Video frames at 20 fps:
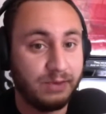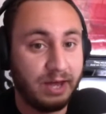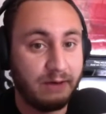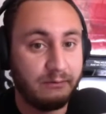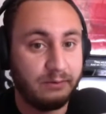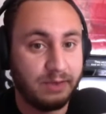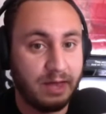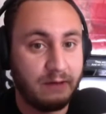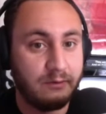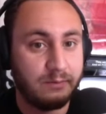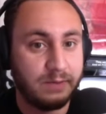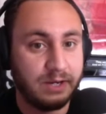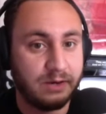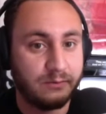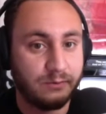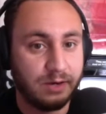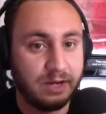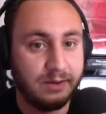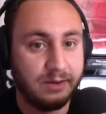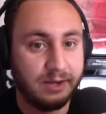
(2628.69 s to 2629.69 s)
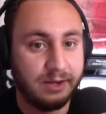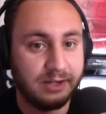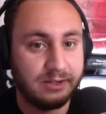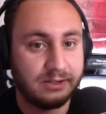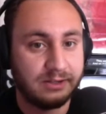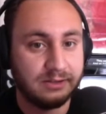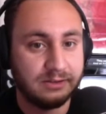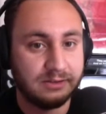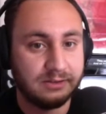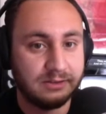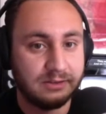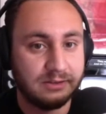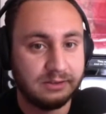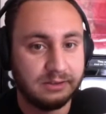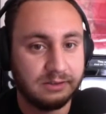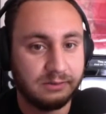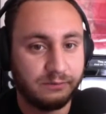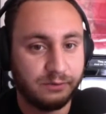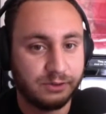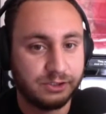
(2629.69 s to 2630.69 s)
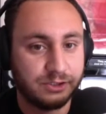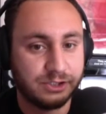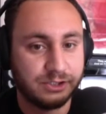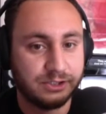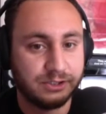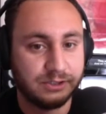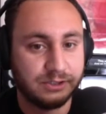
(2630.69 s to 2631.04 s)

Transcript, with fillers: That would be a remake for